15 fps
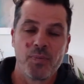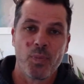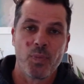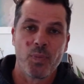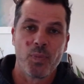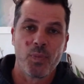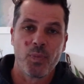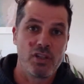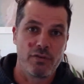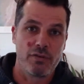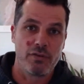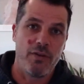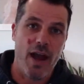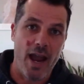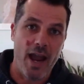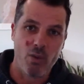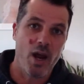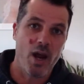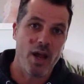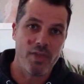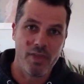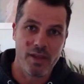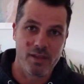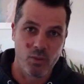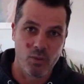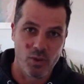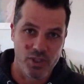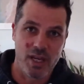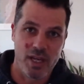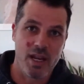you need to find the one that was
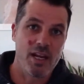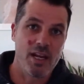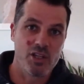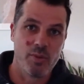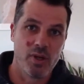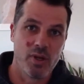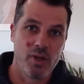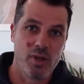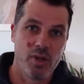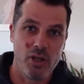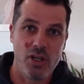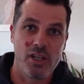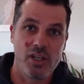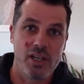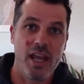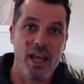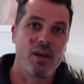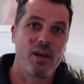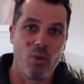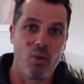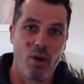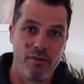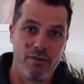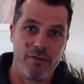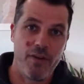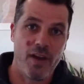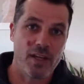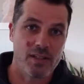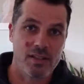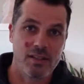ineligible. You need to get that one
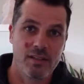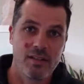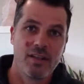fixed.